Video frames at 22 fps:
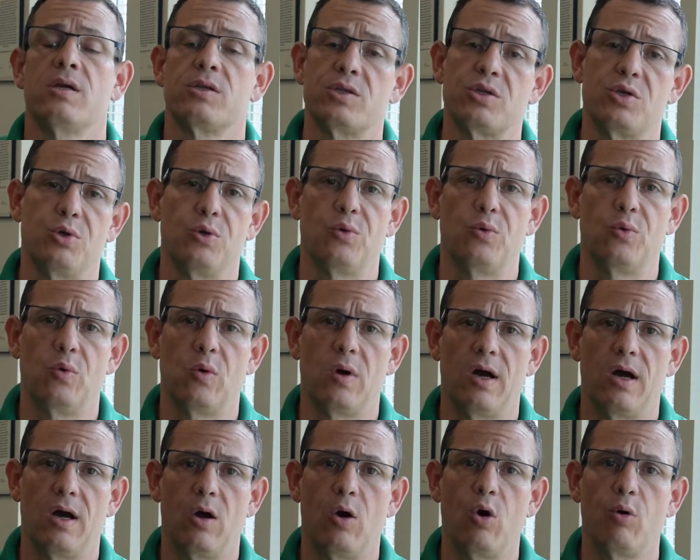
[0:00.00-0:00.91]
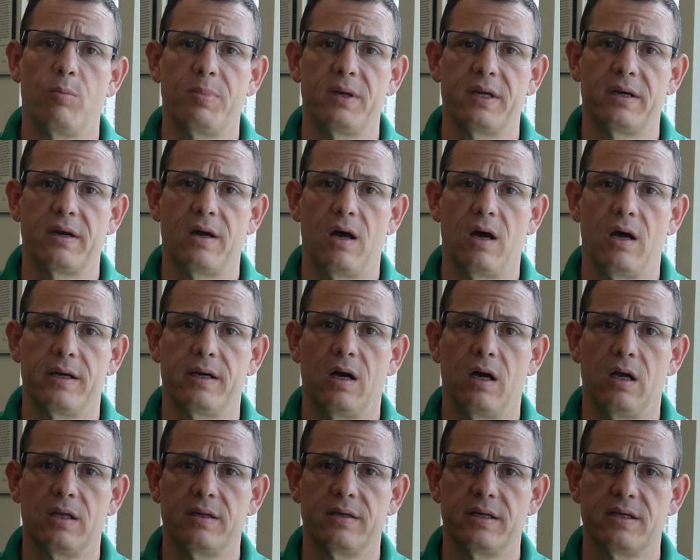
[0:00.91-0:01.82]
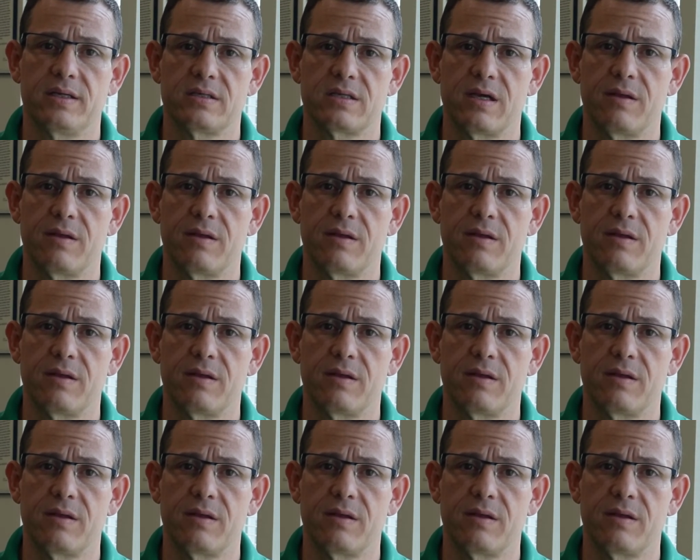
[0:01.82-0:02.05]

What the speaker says: to open on holidays.